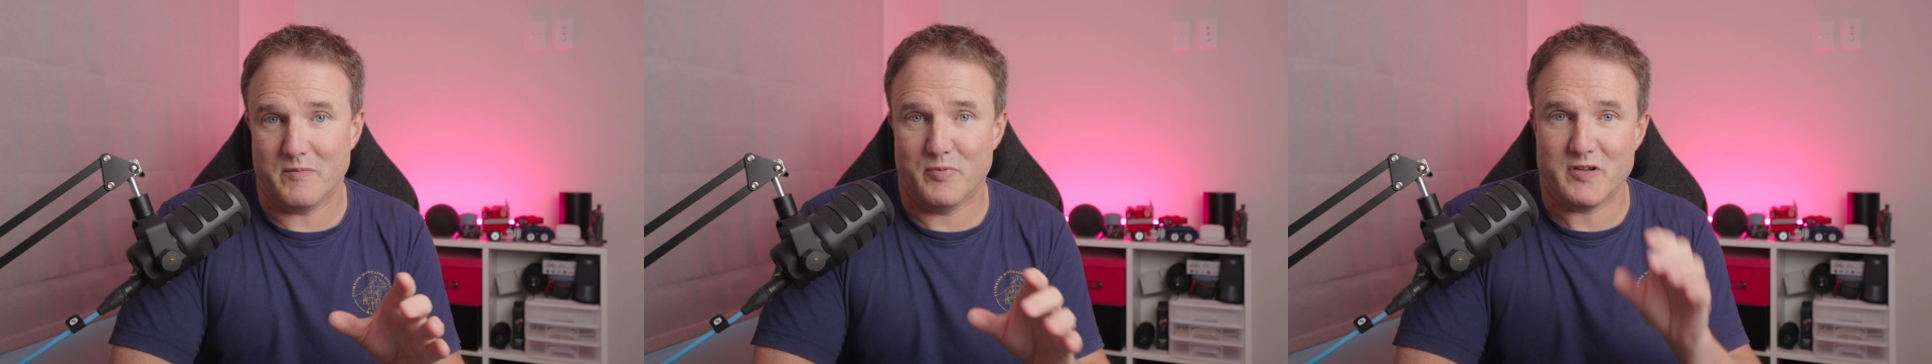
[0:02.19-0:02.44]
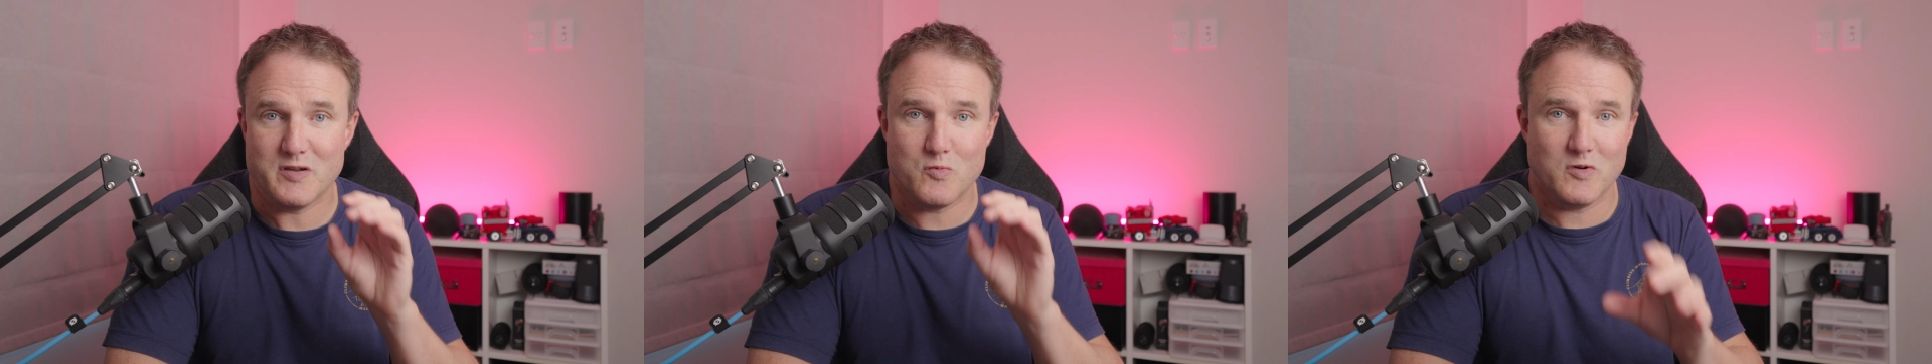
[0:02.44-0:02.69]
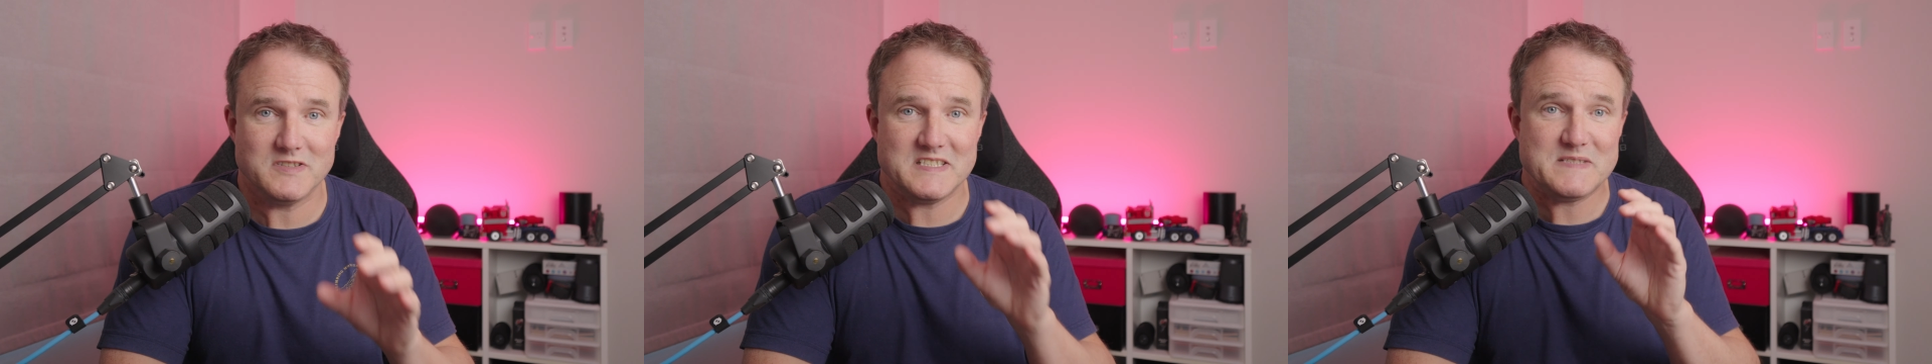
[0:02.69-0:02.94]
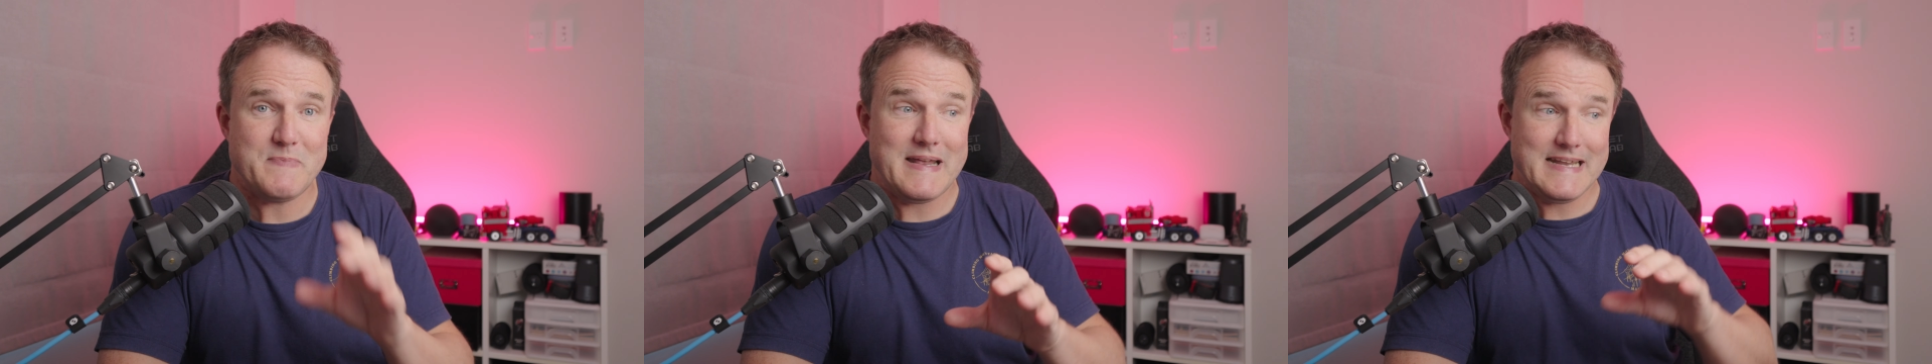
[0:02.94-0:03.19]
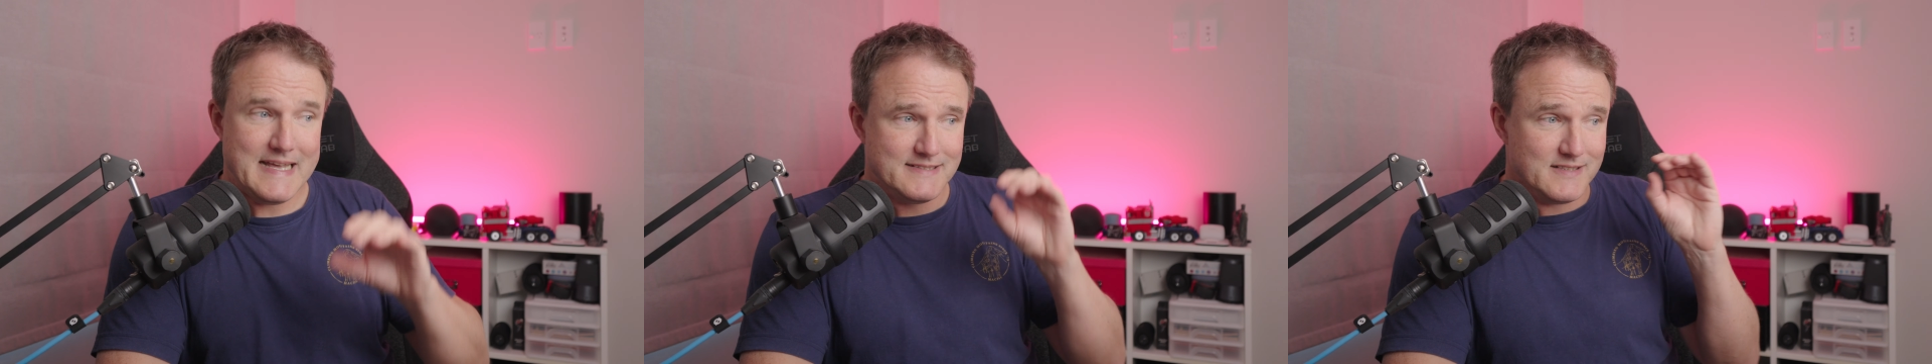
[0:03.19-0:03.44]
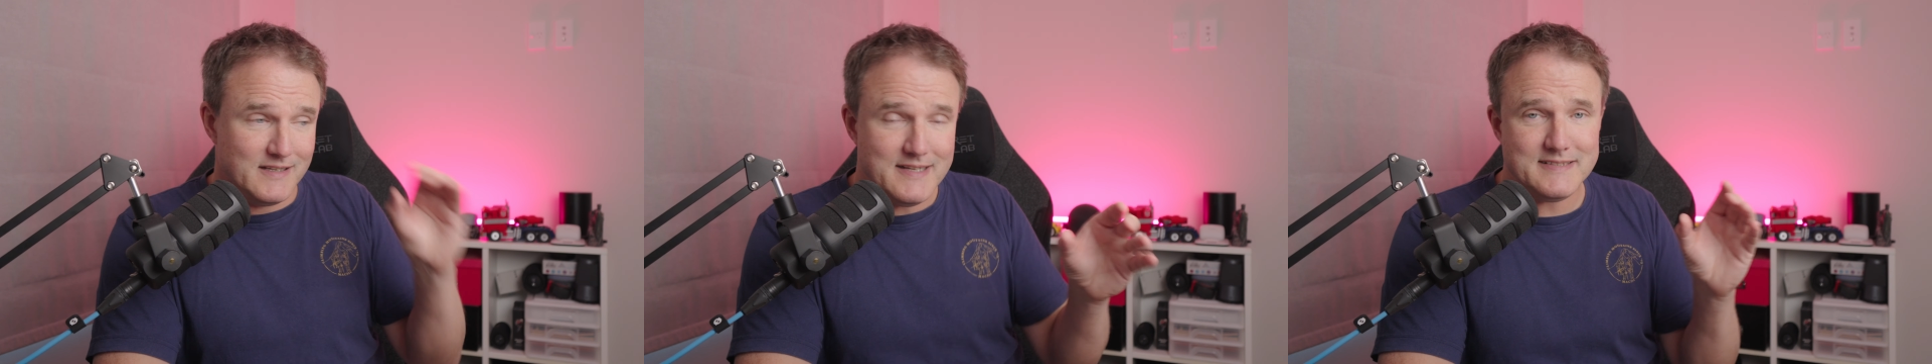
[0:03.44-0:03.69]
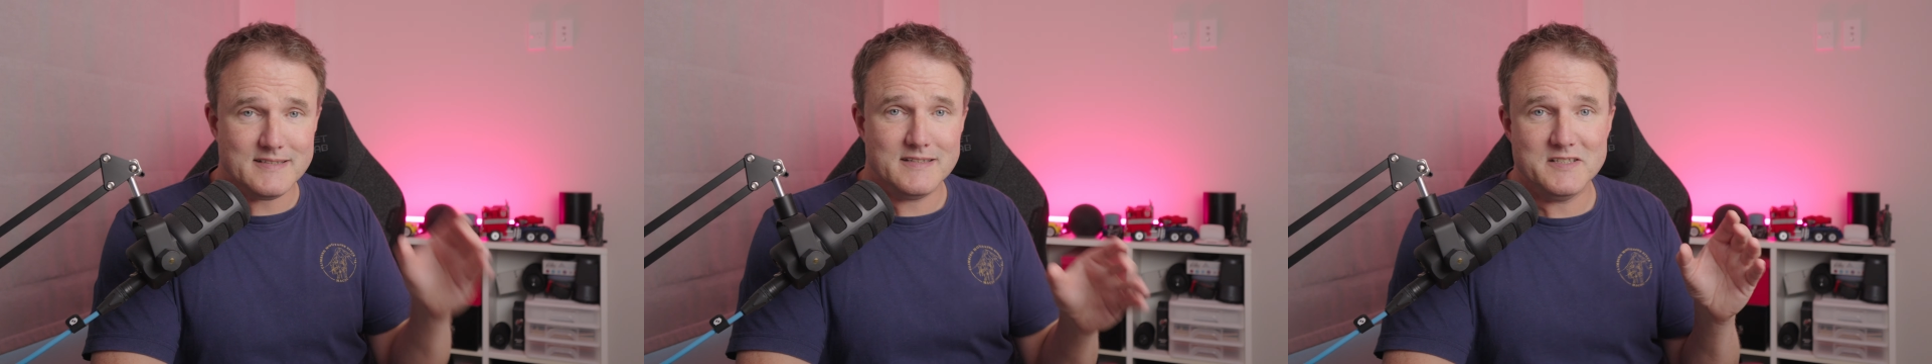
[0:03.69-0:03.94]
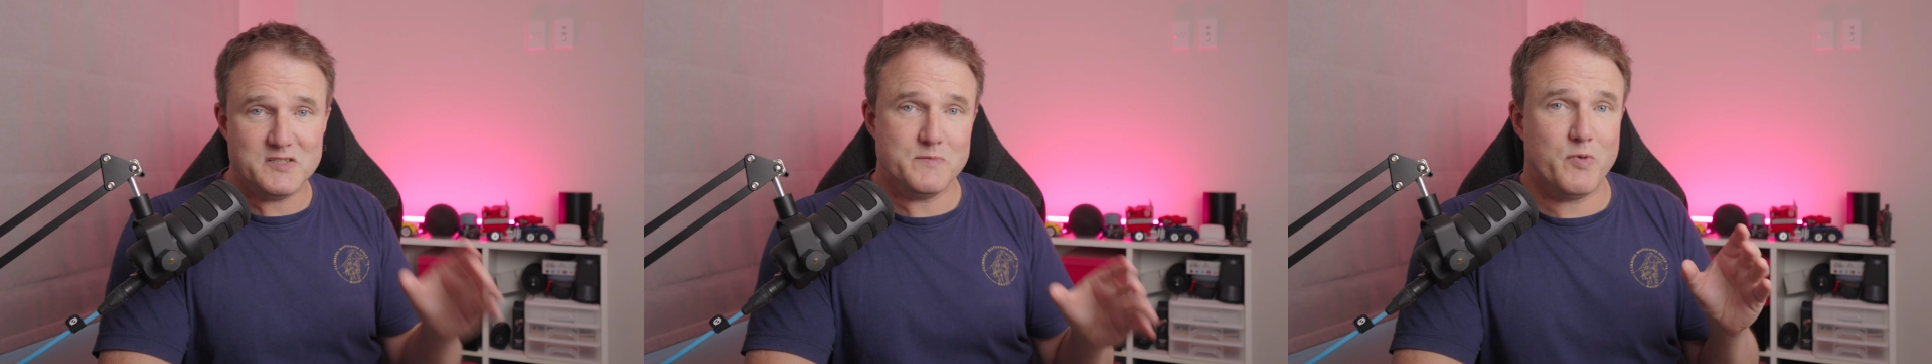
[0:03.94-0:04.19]
but you want to spend as little
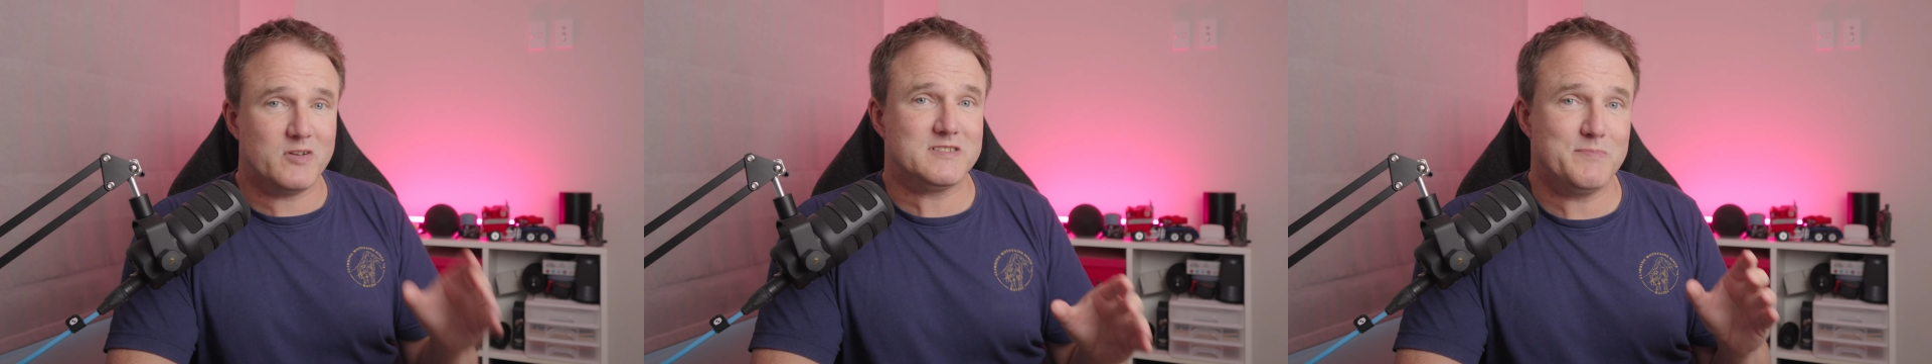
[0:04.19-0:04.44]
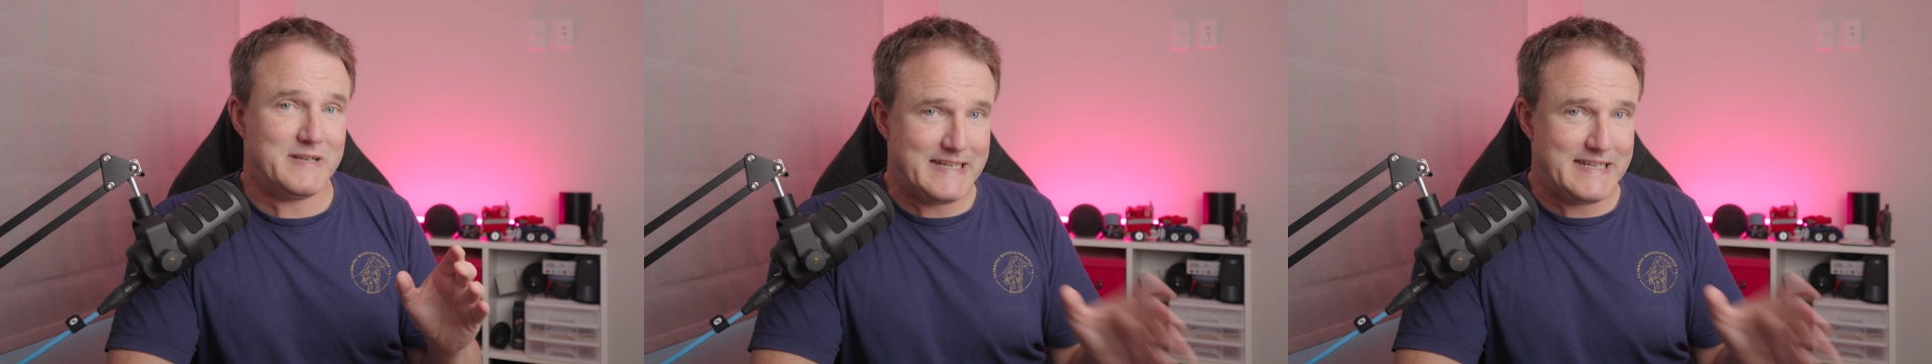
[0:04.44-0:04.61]
as you possibly